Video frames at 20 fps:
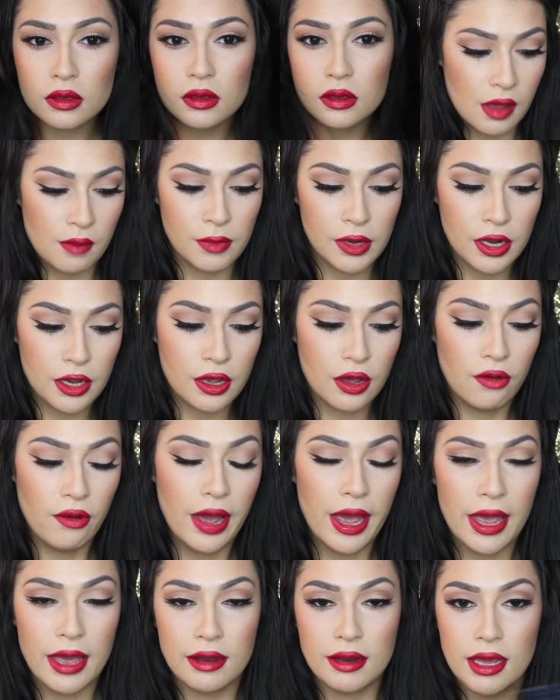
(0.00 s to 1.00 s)
I'm gonna go
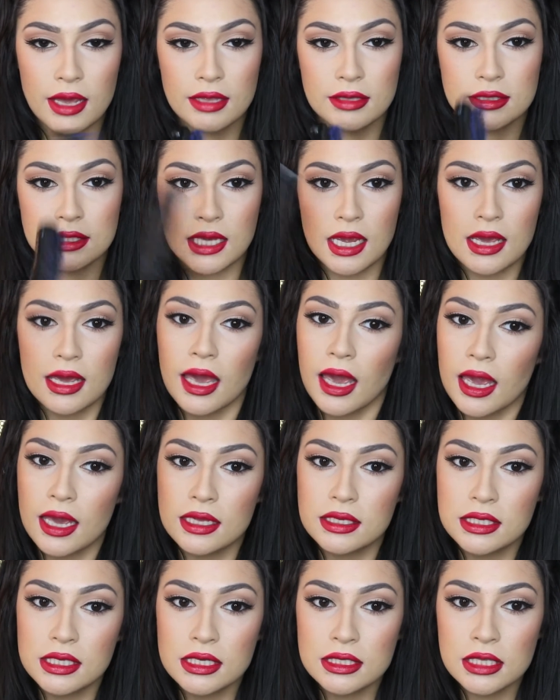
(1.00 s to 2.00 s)
ahead and take
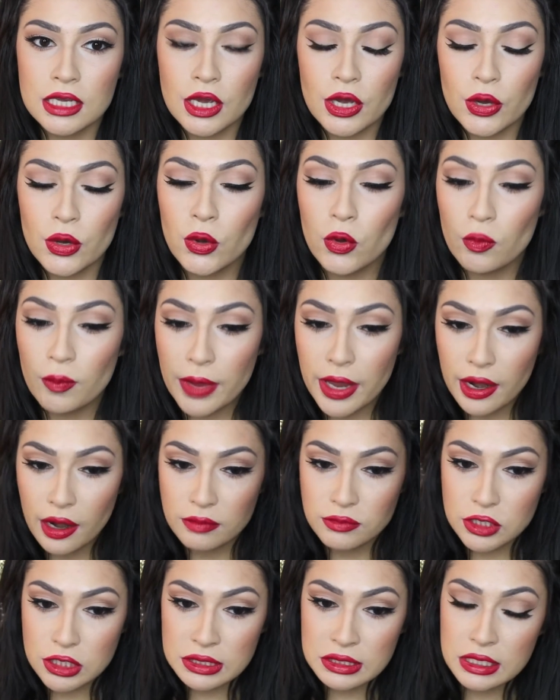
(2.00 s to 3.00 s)
a teasing comb and
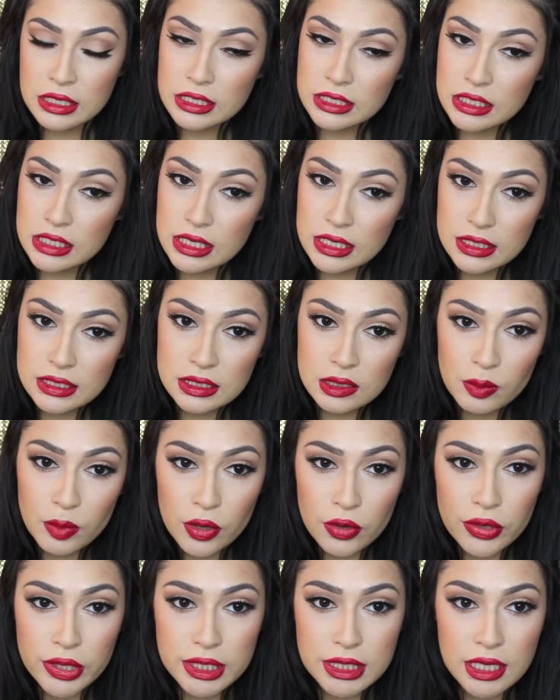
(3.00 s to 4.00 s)
I'm just gonna tease the
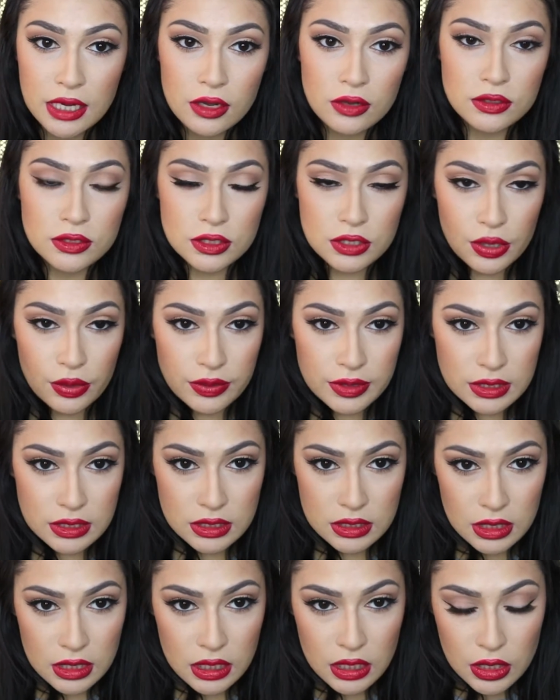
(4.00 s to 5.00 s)
ponytail so
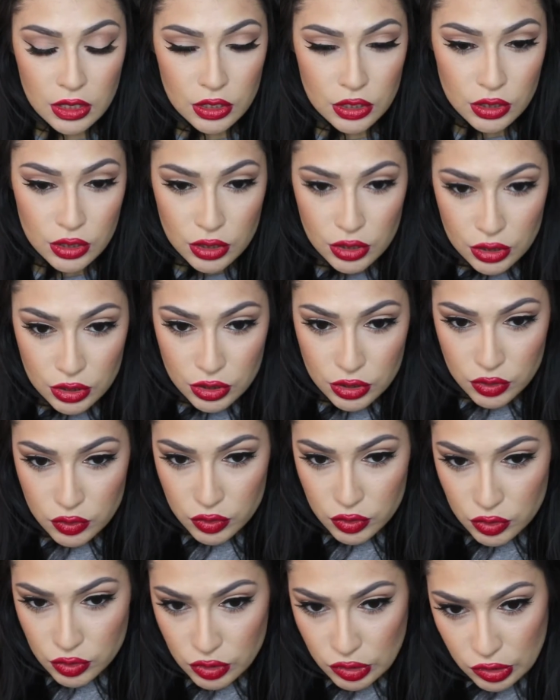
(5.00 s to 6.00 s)
it's
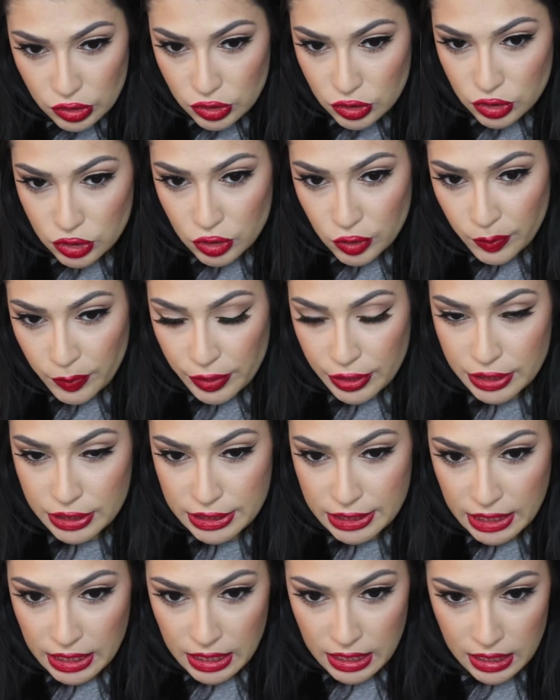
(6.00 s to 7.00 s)
super
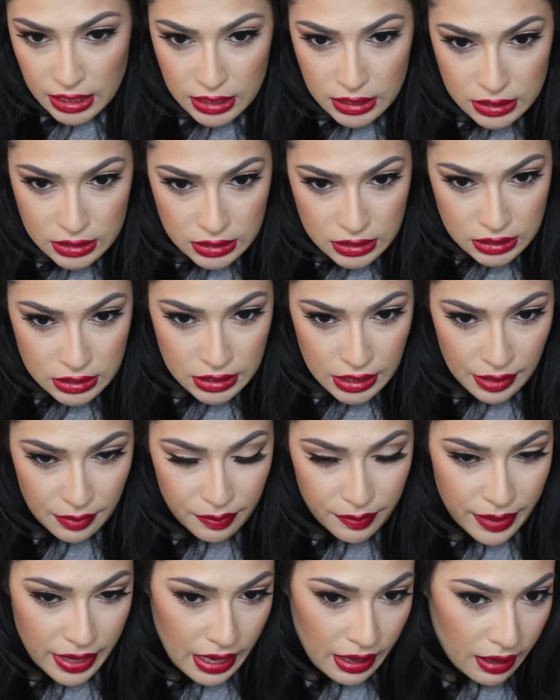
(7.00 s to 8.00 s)
teased
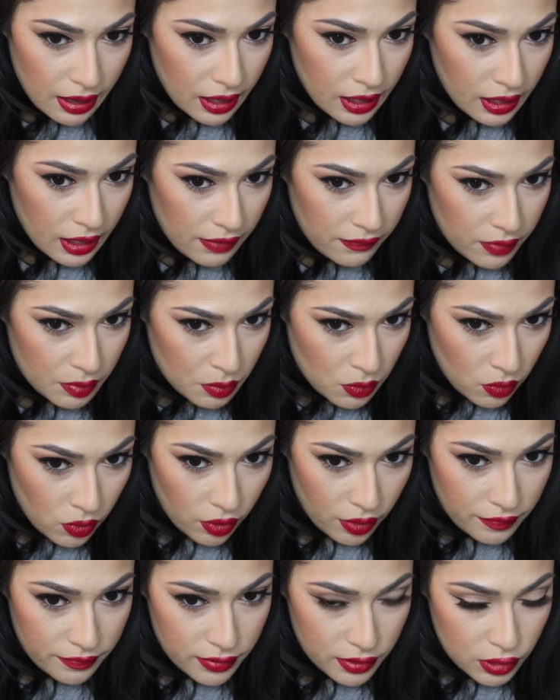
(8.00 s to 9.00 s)
and big and even
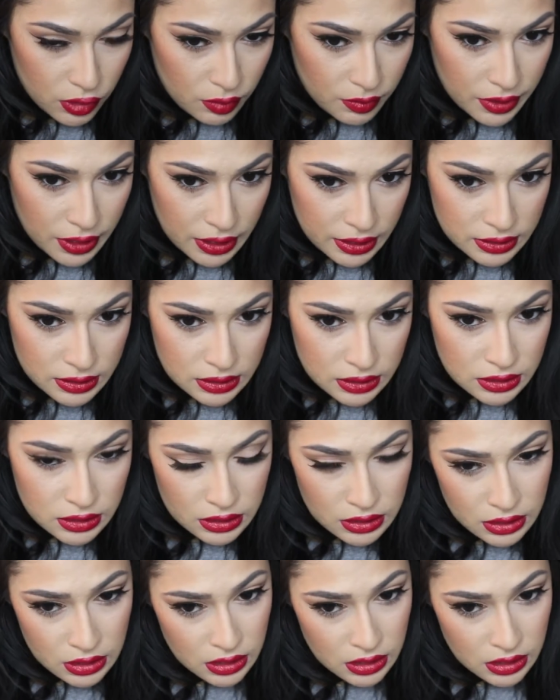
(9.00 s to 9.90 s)
more voluminous.